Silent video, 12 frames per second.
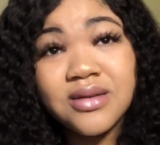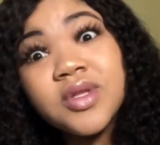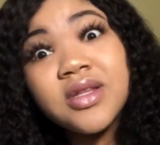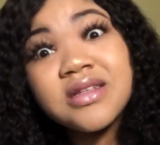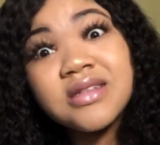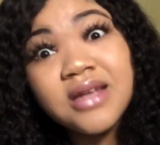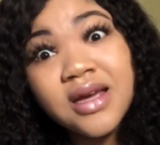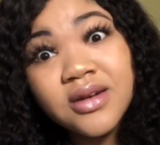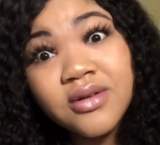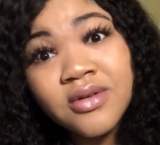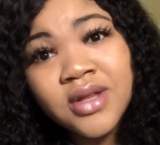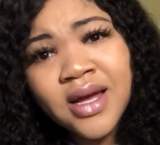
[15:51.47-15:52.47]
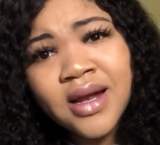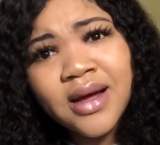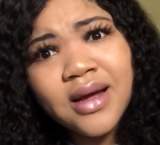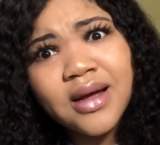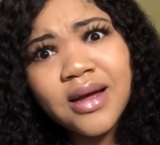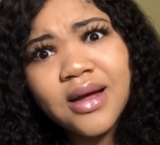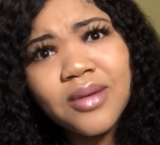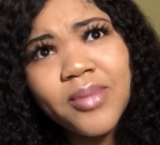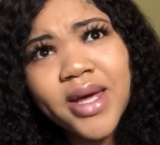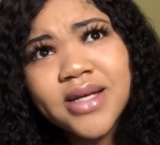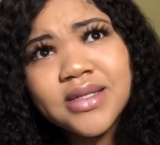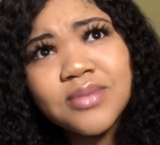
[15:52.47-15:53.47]
The standard that a
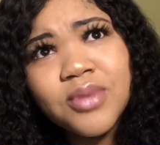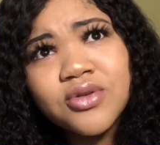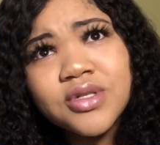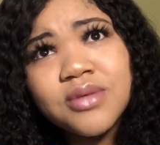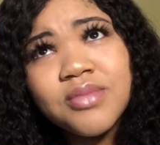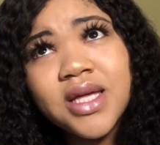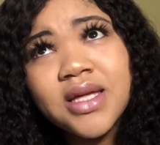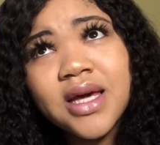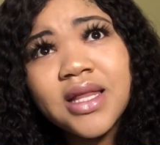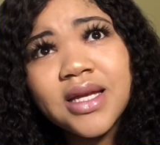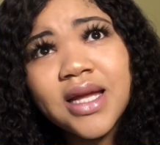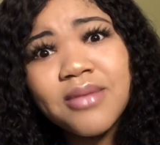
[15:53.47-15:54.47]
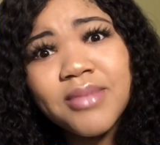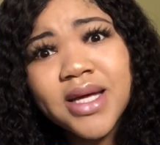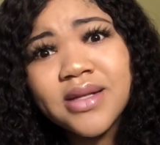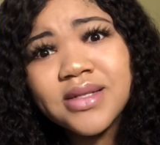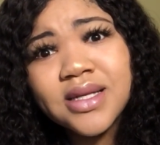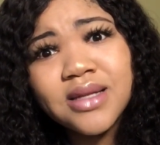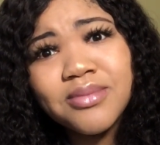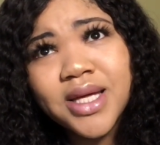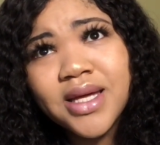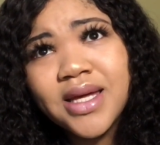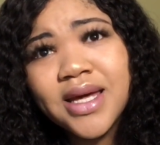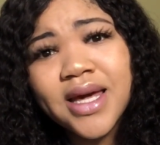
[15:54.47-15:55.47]
man's supposed to be yelling at me and telling me
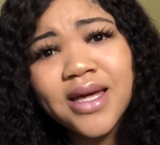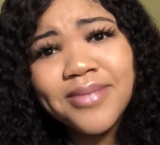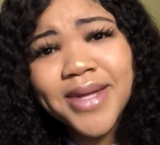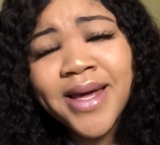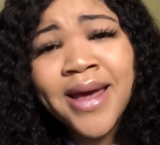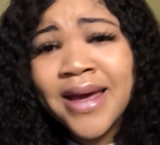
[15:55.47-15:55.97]
he hate me